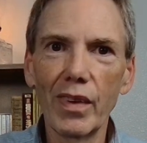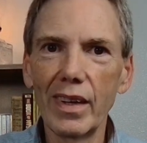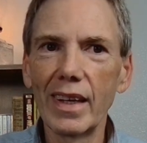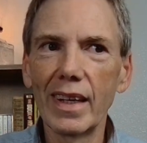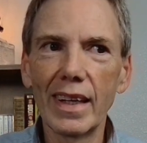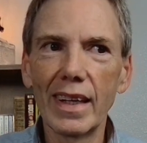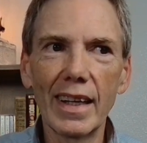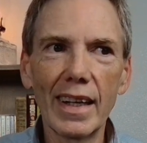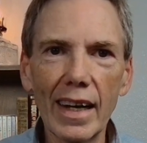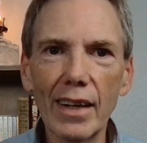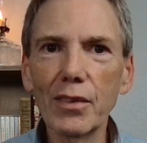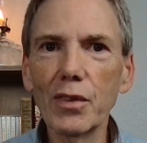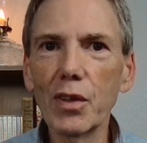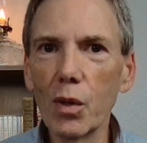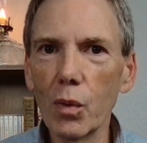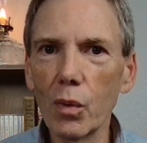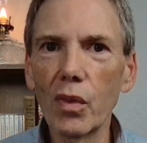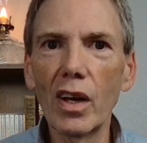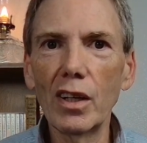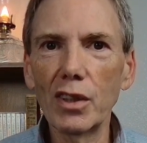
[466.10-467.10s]
get out there
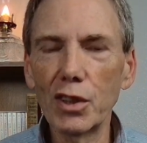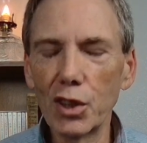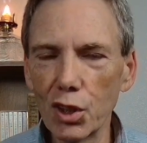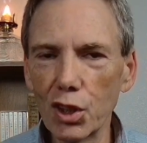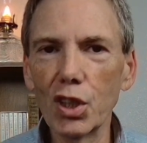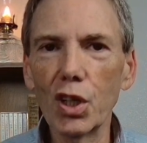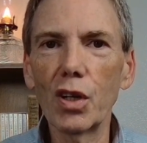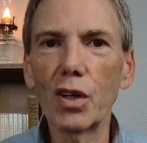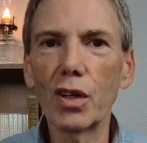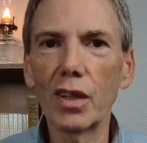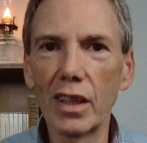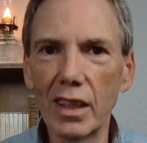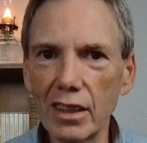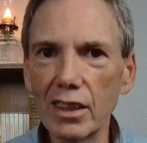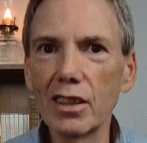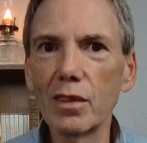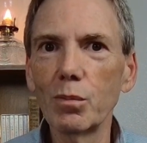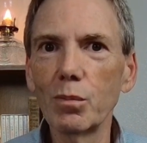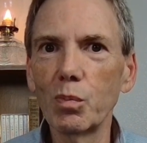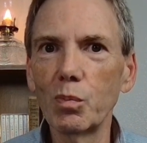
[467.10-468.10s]
without your shirt. Get
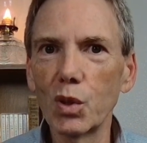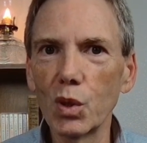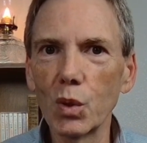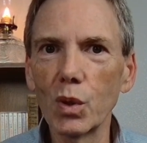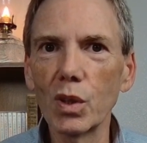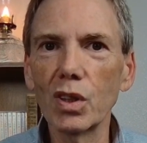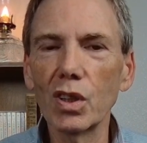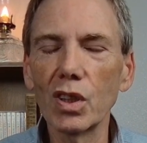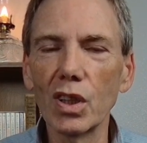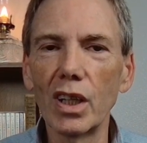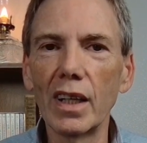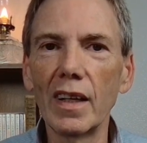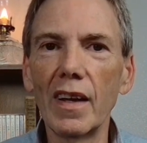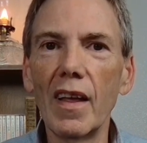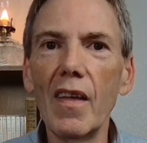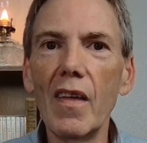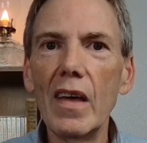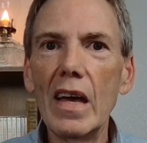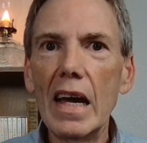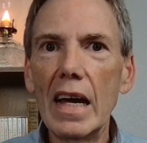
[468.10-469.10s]
some shorts on.
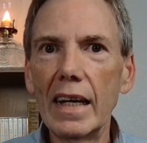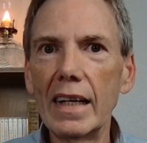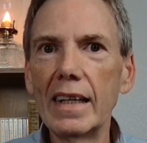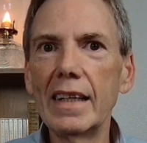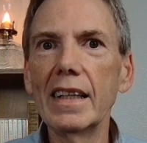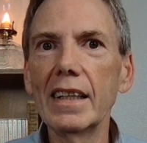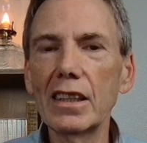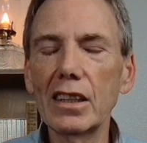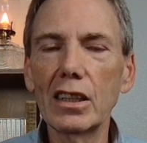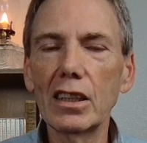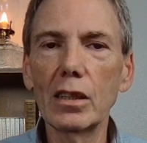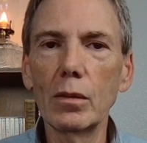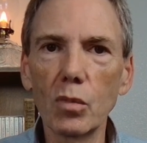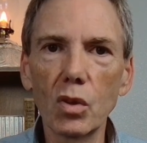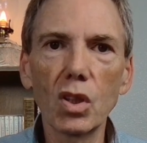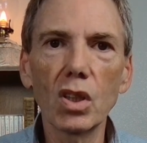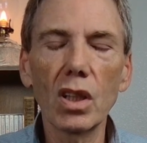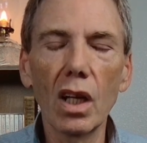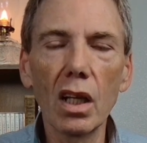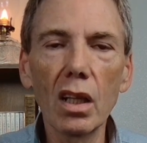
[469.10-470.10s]
Get some
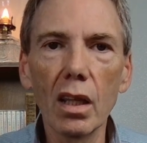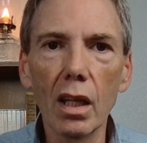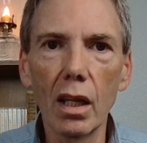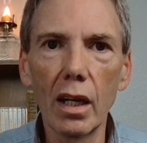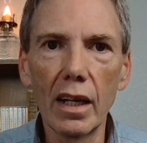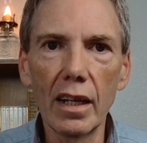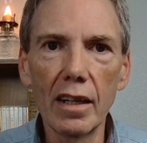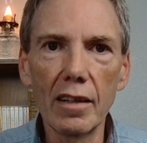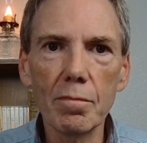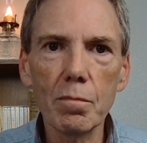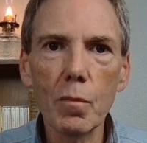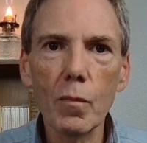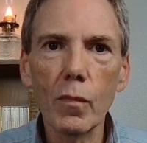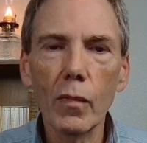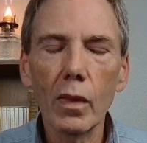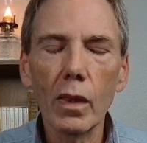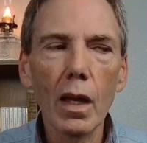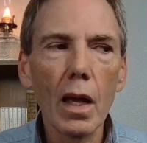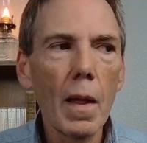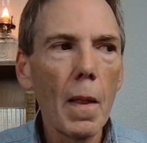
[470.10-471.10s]
sunlight.
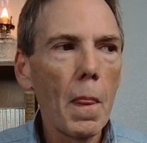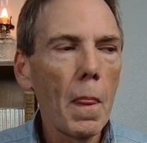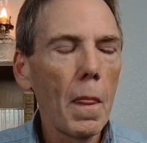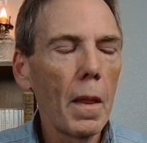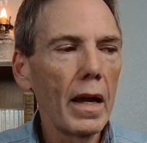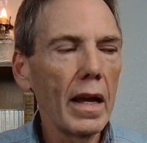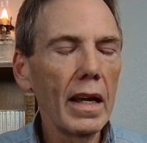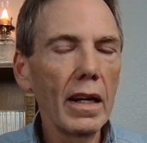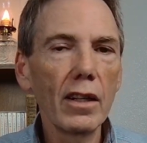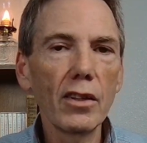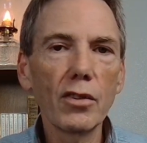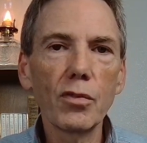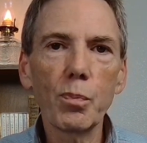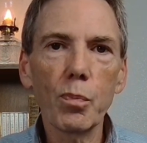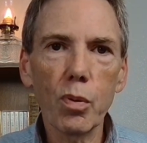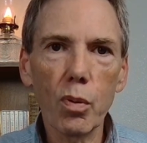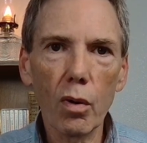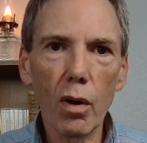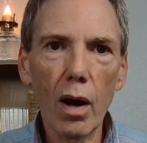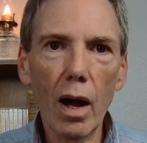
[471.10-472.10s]
It is
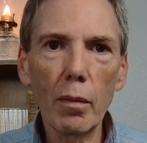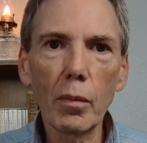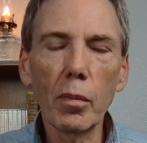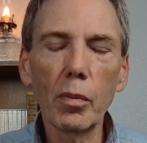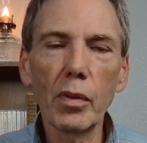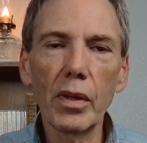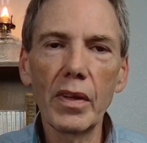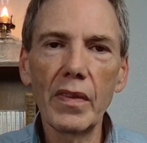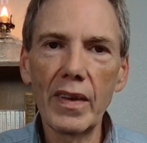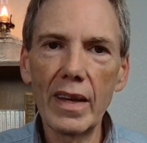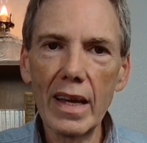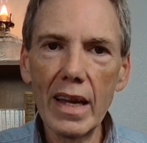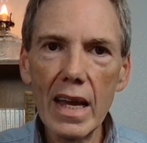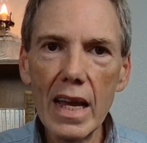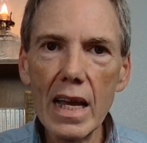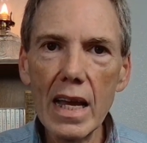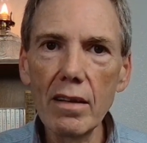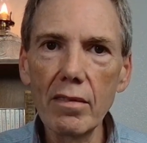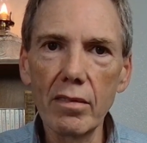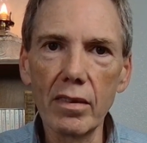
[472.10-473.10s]
probably the
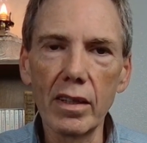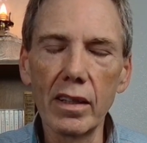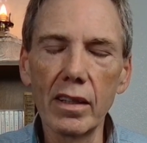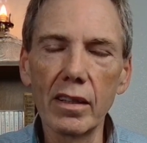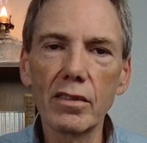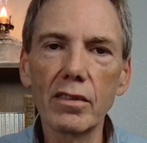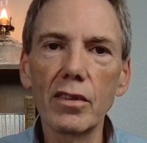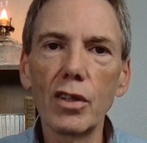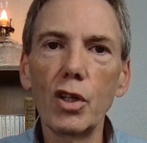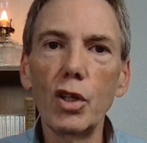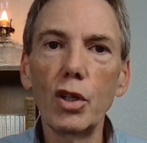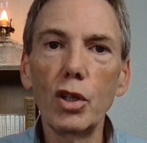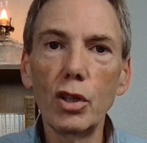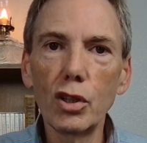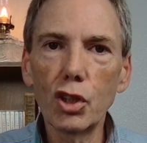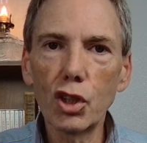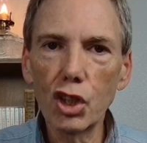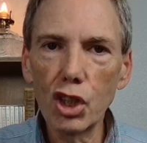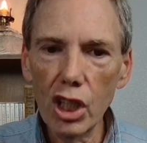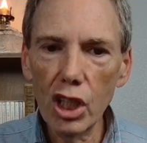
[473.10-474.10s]
easiest,
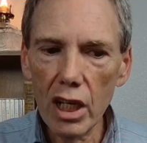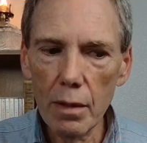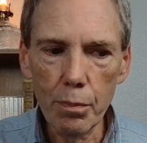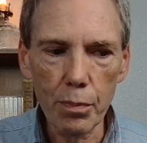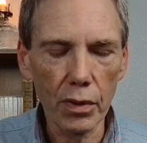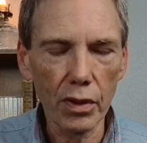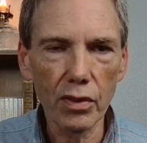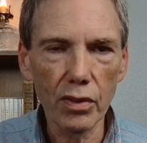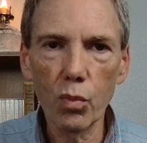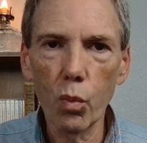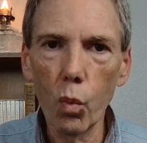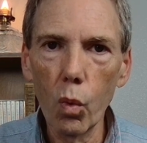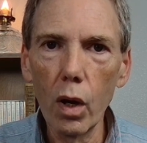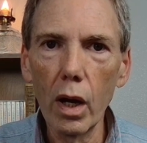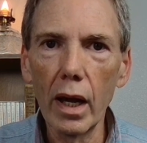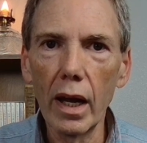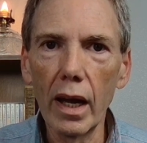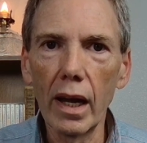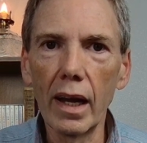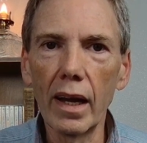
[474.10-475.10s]
cheapest
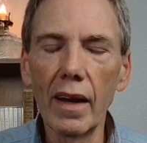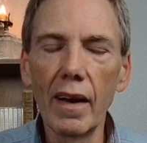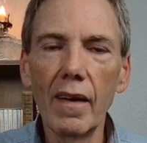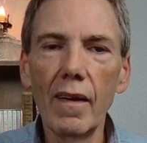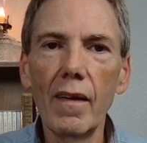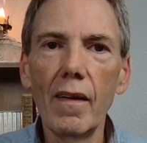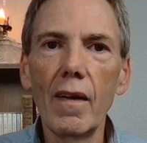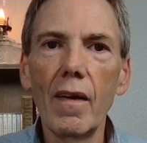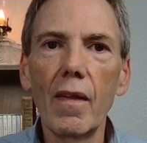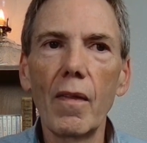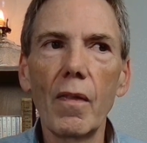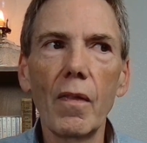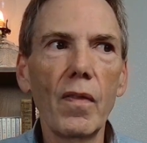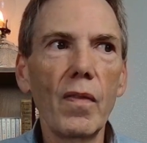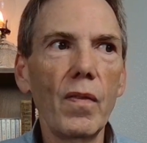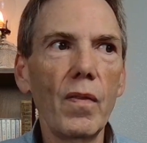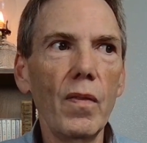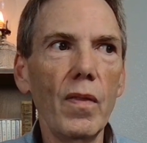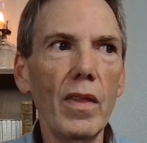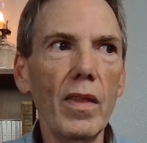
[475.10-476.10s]
way
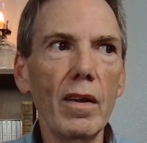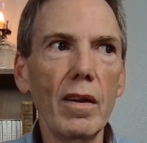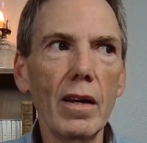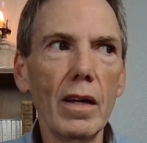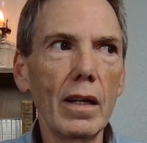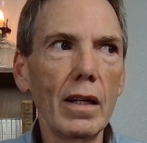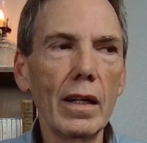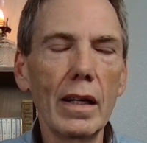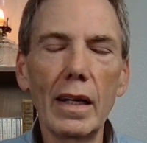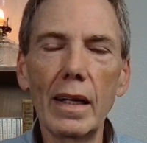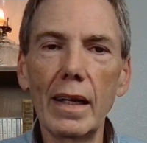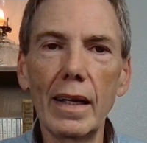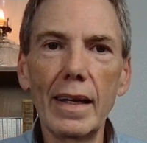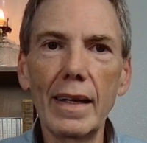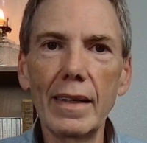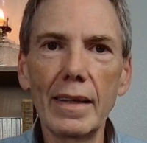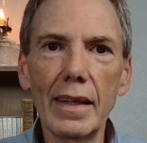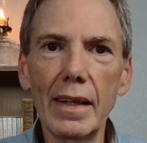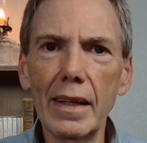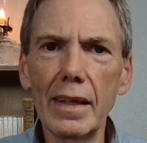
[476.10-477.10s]

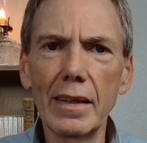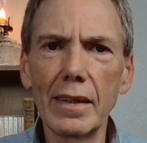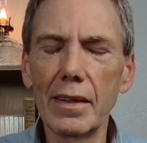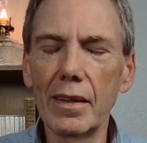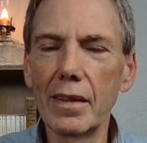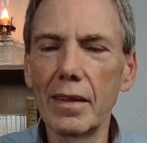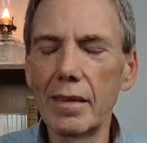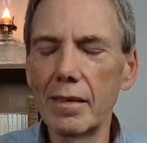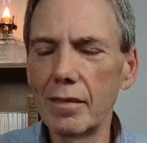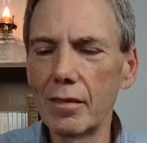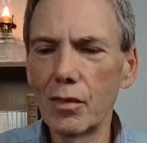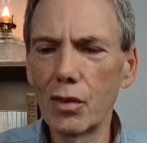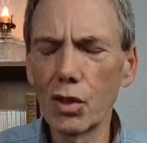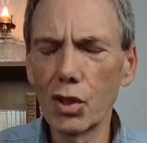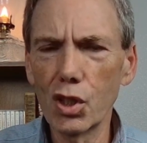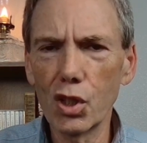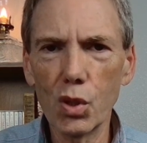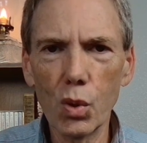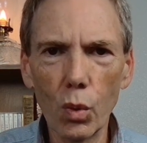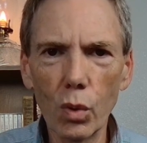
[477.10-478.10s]
in the
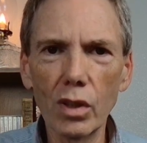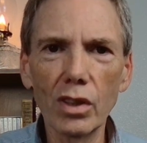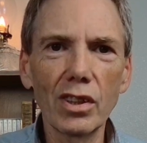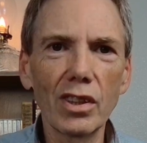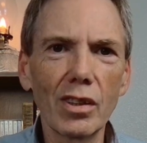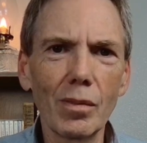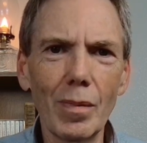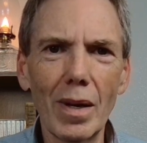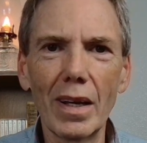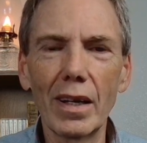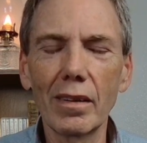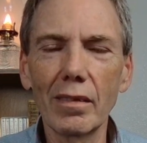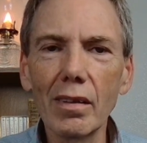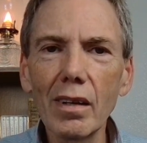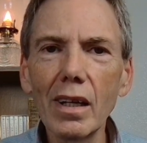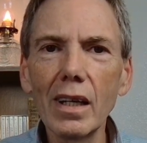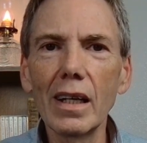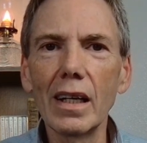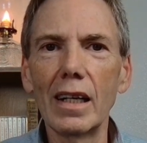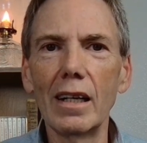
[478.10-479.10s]
shortest amount of
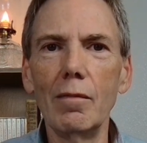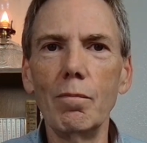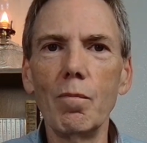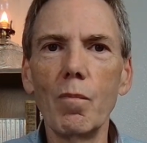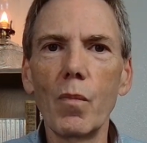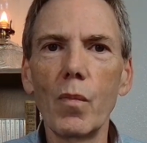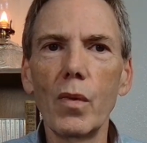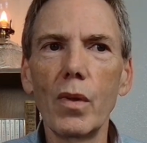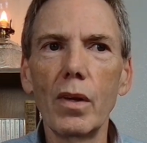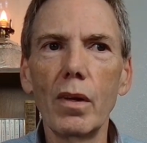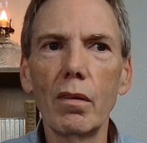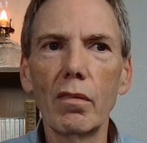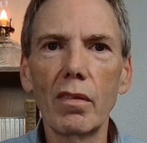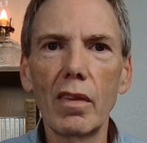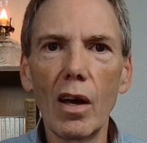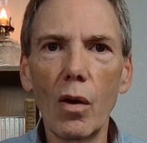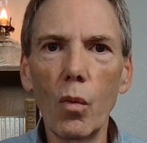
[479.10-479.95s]
time that